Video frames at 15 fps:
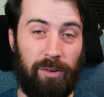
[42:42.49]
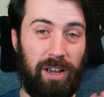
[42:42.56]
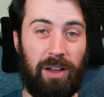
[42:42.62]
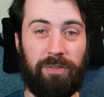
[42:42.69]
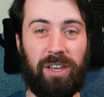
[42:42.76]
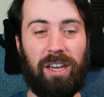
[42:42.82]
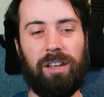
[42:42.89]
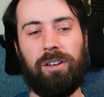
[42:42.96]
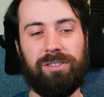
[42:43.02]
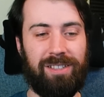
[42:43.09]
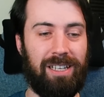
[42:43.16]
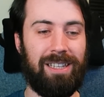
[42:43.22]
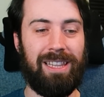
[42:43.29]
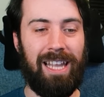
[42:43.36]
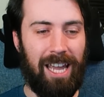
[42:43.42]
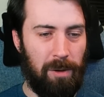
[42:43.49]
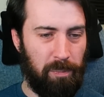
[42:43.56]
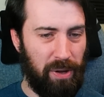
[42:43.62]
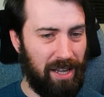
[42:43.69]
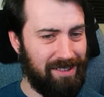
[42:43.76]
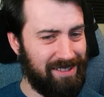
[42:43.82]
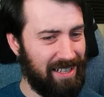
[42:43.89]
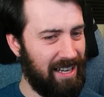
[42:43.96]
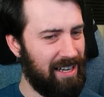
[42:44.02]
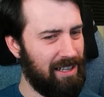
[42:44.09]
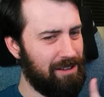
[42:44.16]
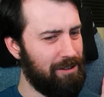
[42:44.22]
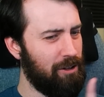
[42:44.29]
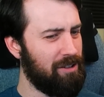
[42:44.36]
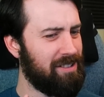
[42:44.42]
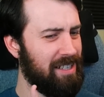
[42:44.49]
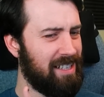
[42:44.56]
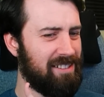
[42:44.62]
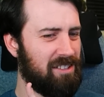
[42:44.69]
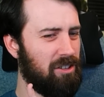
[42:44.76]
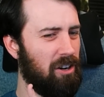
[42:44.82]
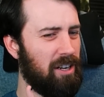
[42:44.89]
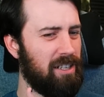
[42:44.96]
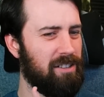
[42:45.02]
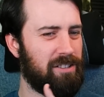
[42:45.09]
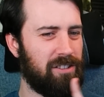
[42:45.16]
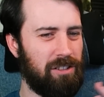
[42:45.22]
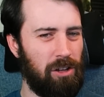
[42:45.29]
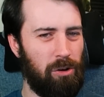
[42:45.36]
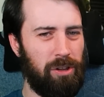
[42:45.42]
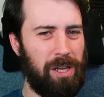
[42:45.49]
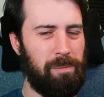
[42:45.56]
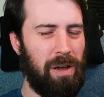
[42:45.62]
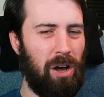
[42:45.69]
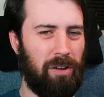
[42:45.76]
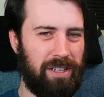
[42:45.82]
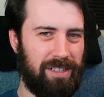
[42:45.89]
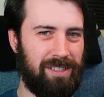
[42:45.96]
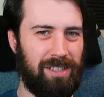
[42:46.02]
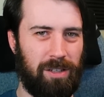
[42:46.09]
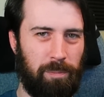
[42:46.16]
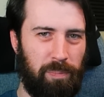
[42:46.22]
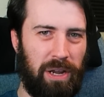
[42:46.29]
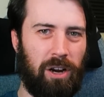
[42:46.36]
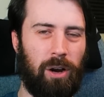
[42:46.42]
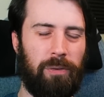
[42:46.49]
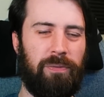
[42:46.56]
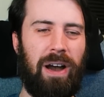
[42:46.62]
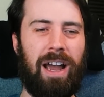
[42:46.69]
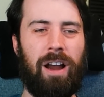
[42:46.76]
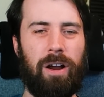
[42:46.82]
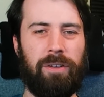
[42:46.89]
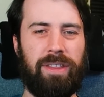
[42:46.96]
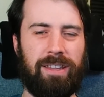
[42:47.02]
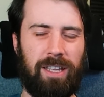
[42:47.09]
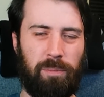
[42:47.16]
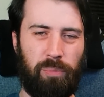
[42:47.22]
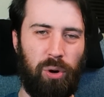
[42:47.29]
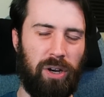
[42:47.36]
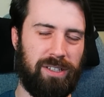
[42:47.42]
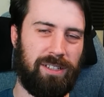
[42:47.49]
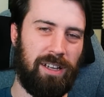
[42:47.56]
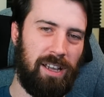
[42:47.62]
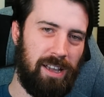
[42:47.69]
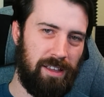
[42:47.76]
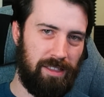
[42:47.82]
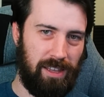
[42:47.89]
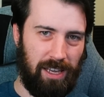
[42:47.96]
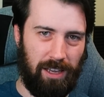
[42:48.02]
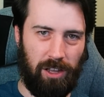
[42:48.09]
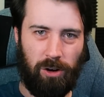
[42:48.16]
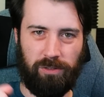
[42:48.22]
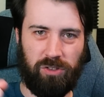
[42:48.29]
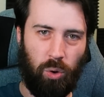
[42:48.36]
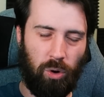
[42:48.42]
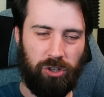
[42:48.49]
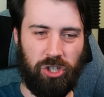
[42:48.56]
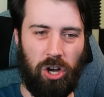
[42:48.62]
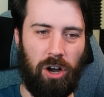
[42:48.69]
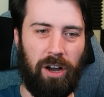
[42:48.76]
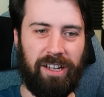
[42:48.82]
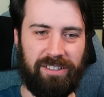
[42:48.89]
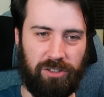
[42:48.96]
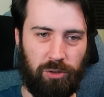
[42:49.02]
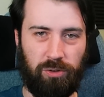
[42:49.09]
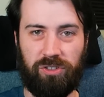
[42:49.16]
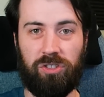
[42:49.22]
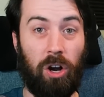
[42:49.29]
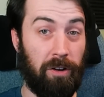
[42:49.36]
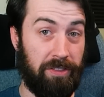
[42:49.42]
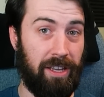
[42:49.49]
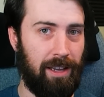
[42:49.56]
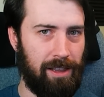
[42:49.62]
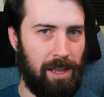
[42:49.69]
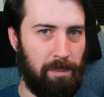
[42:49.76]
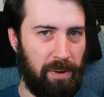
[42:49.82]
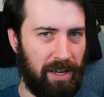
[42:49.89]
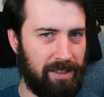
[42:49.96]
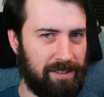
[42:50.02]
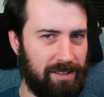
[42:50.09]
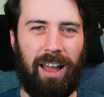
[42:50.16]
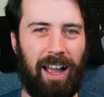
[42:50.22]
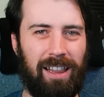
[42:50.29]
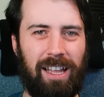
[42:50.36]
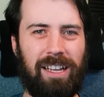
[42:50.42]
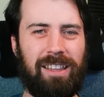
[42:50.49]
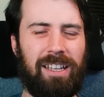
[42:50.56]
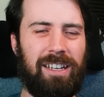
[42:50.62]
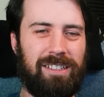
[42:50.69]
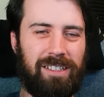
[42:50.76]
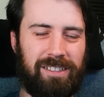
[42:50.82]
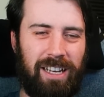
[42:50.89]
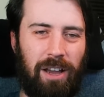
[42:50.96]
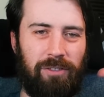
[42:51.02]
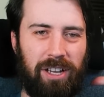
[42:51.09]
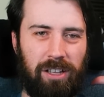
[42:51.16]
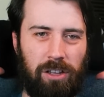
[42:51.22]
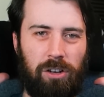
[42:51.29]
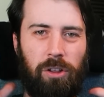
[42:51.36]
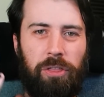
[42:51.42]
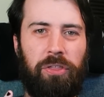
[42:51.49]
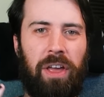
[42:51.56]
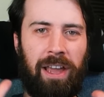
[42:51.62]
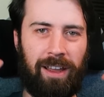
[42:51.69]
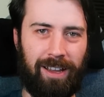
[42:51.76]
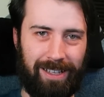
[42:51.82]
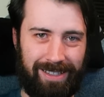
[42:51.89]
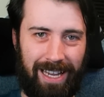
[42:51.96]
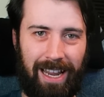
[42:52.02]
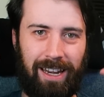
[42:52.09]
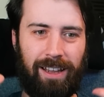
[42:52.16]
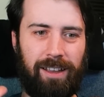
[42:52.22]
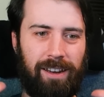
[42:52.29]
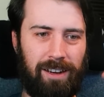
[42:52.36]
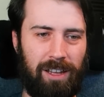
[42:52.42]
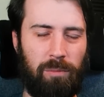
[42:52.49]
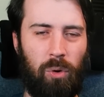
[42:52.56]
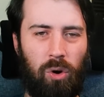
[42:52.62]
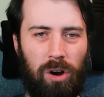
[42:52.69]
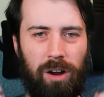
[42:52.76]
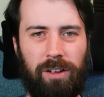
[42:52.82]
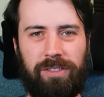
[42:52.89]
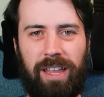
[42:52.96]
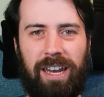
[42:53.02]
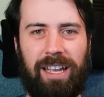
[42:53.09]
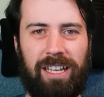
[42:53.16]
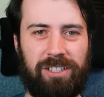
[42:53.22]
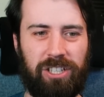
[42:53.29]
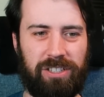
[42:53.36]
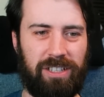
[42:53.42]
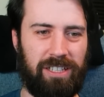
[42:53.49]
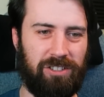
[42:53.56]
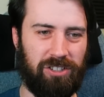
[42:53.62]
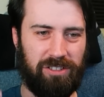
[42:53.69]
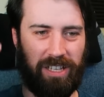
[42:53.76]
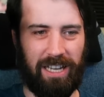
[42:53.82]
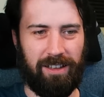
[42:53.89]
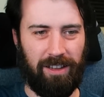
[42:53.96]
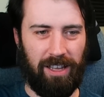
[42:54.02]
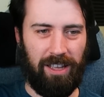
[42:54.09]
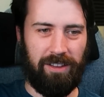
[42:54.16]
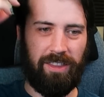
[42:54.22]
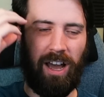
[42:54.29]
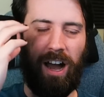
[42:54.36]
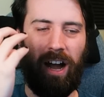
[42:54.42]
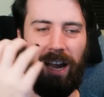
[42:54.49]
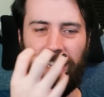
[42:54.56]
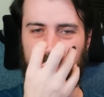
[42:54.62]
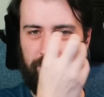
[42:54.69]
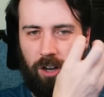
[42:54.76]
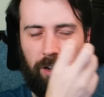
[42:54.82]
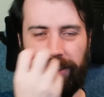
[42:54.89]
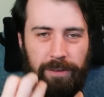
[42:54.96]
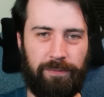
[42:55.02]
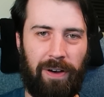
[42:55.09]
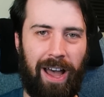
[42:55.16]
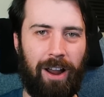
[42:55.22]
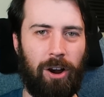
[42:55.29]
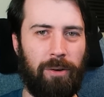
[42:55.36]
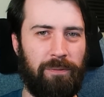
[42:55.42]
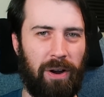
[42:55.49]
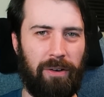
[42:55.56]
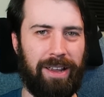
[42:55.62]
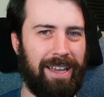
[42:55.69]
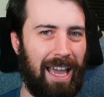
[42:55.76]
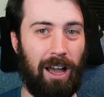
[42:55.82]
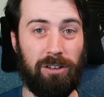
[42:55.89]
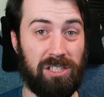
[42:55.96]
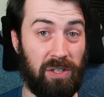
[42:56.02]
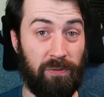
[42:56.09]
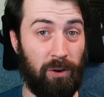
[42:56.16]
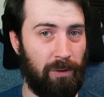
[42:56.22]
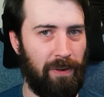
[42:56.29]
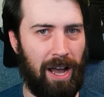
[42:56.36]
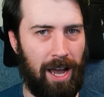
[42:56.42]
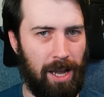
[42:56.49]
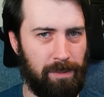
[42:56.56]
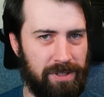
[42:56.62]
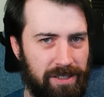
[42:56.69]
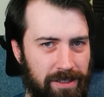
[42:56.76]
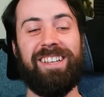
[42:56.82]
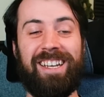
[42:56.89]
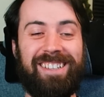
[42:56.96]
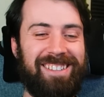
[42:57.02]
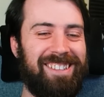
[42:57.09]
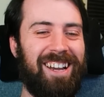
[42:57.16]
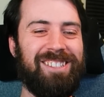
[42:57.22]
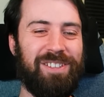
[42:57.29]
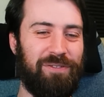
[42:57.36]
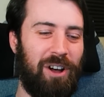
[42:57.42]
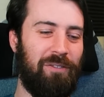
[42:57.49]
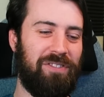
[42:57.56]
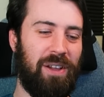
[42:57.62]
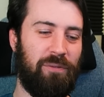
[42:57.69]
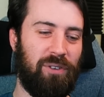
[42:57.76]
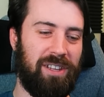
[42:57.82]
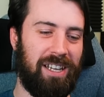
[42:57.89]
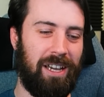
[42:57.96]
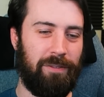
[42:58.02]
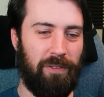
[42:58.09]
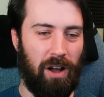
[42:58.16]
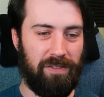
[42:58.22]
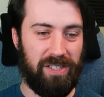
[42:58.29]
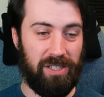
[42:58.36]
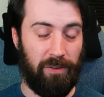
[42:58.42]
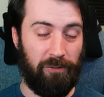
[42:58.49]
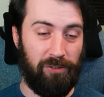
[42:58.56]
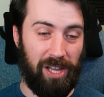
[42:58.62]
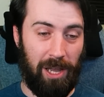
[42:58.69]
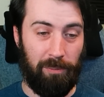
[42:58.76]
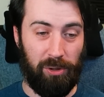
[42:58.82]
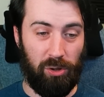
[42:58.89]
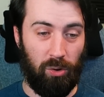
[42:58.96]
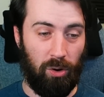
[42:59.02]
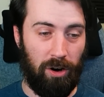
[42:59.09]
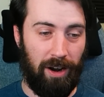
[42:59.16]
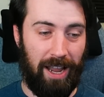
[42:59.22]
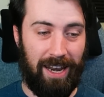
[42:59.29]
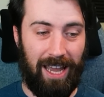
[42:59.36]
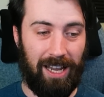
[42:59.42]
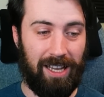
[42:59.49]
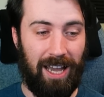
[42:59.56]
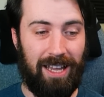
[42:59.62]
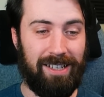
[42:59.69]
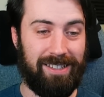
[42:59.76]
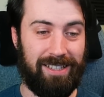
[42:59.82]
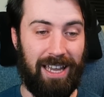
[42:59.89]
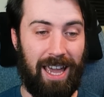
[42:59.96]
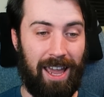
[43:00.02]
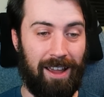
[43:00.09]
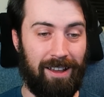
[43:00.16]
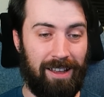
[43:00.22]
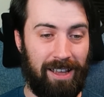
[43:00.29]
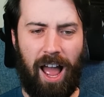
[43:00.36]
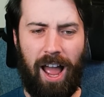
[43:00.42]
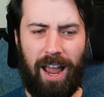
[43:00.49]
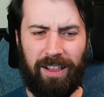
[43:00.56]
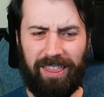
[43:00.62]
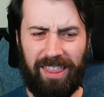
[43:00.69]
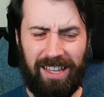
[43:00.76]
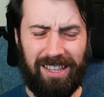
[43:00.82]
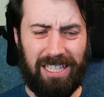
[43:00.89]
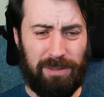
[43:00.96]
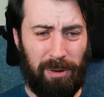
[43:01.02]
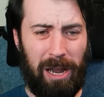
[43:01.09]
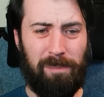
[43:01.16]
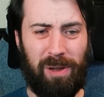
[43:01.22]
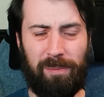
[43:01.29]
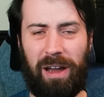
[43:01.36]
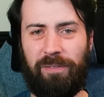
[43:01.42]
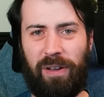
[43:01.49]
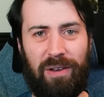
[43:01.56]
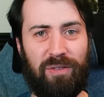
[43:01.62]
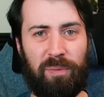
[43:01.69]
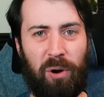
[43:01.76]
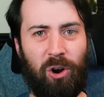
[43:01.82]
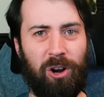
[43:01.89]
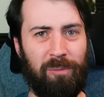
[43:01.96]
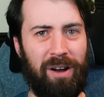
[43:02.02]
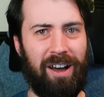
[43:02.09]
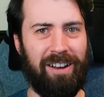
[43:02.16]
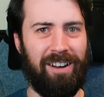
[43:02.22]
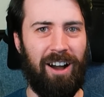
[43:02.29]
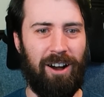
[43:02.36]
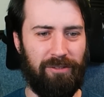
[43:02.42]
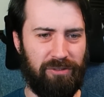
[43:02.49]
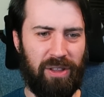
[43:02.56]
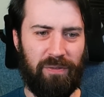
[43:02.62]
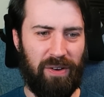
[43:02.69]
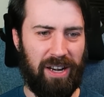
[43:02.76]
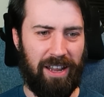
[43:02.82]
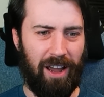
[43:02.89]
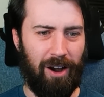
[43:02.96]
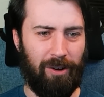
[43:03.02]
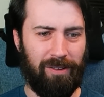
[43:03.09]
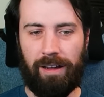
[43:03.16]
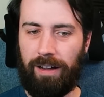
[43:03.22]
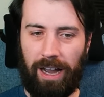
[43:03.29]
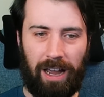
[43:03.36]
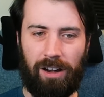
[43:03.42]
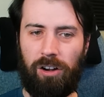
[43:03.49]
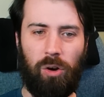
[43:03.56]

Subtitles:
We have Kianosian Lampent, and it looks like it's starting to slowly meld into the bigger fire that they put the torch on to start the Olympics. I like that it doesn't have like a little thing containing it anymore, that it's just like the eyes on the fire, very Calcifer vibes. It does evolve differently. It evolves into Flambalore, and I gotta say, I think this might be my favorite Pokemon of the video. I don't know